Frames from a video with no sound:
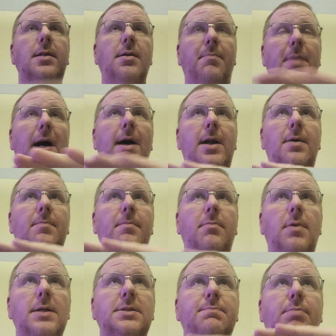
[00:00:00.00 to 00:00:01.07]
the bottom
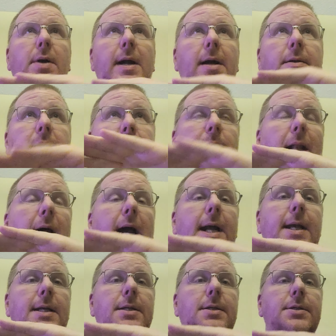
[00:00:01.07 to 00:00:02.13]
was brown and
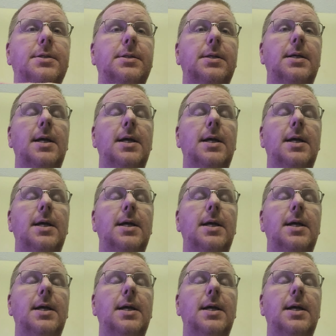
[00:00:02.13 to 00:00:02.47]
blackened,